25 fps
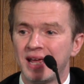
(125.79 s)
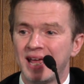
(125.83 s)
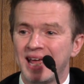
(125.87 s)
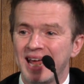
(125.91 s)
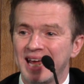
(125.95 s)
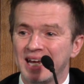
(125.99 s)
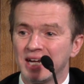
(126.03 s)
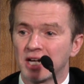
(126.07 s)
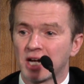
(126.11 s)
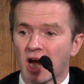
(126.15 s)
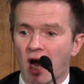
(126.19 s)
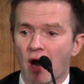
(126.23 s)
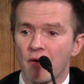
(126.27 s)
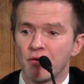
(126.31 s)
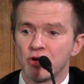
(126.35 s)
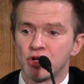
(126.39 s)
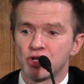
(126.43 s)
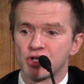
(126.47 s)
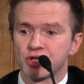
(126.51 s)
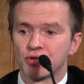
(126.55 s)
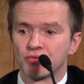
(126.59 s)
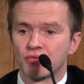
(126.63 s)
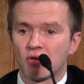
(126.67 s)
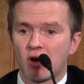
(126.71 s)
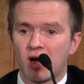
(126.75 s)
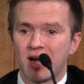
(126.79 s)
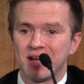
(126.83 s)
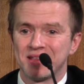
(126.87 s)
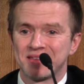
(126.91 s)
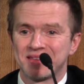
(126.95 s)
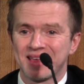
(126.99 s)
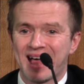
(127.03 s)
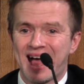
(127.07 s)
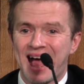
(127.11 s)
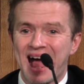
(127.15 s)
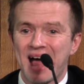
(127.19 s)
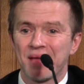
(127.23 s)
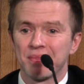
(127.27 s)
encouraged the riots
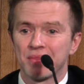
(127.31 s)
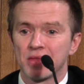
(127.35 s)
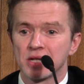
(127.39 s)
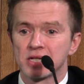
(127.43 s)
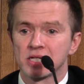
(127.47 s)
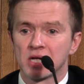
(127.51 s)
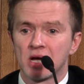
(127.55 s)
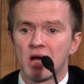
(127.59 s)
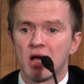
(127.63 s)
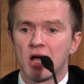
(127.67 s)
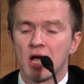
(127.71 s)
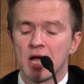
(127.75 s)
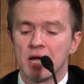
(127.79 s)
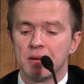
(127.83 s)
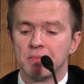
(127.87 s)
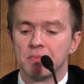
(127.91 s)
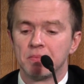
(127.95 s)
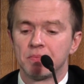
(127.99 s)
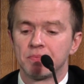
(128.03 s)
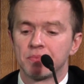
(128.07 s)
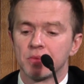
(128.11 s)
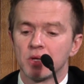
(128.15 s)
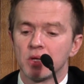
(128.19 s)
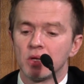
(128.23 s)
at the time.